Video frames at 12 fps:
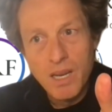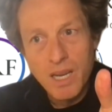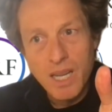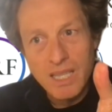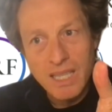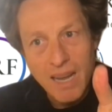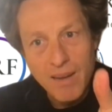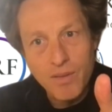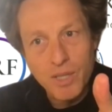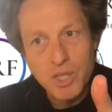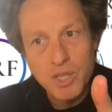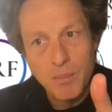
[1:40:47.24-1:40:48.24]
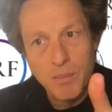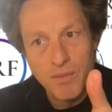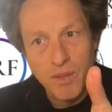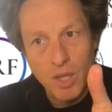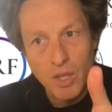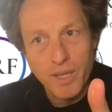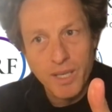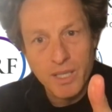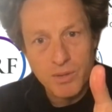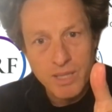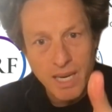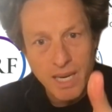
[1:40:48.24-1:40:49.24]
can leverage some of the learnings
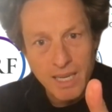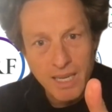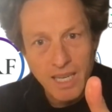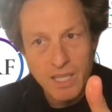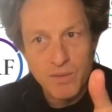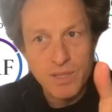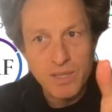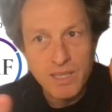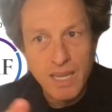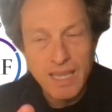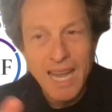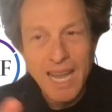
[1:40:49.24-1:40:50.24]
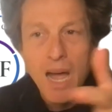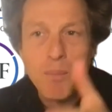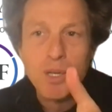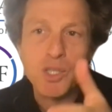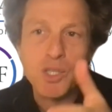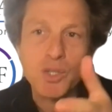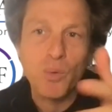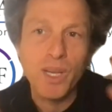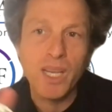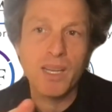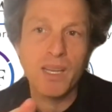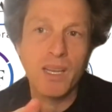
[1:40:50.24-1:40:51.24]
or techniques for saying, like, how much should
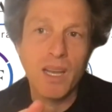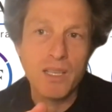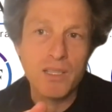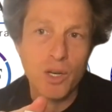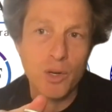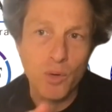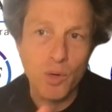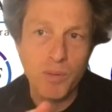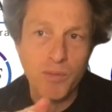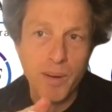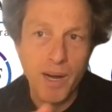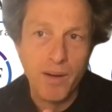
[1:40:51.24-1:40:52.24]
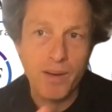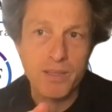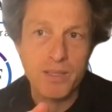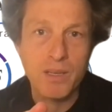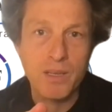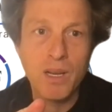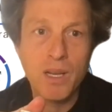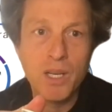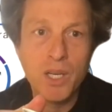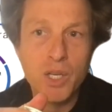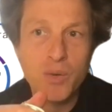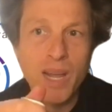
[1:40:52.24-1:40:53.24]
we, as a group of parents,
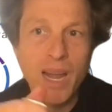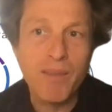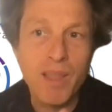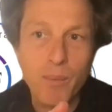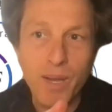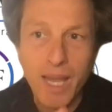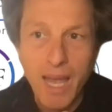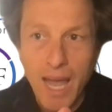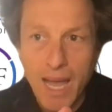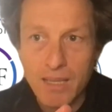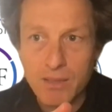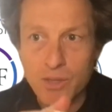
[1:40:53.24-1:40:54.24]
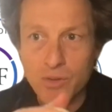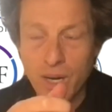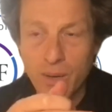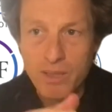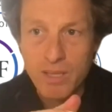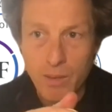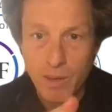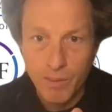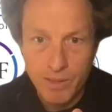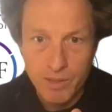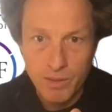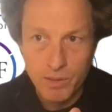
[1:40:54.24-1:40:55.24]
doing everything we can to try to accelerate
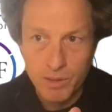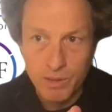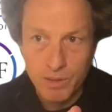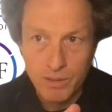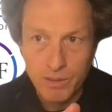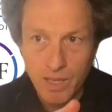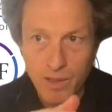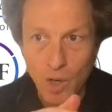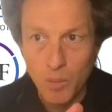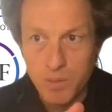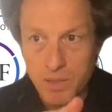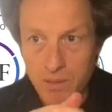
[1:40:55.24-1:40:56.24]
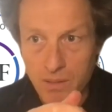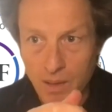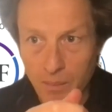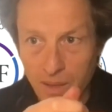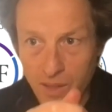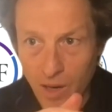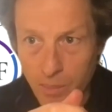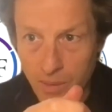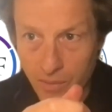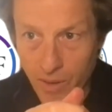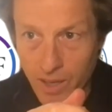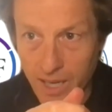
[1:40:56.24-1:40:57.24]
research in the hopes that there'll be a therapy
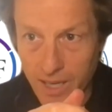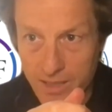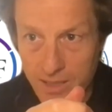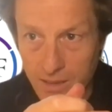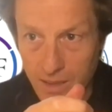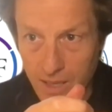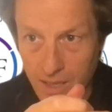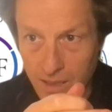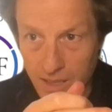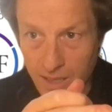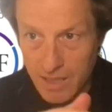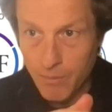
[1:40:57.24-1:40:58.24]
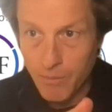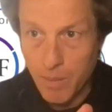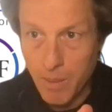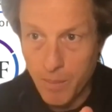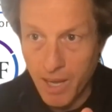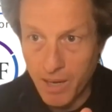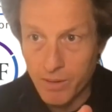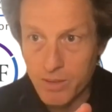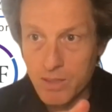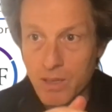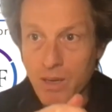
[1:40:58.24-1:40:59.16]
for our kids in, in, in a time frame that matters?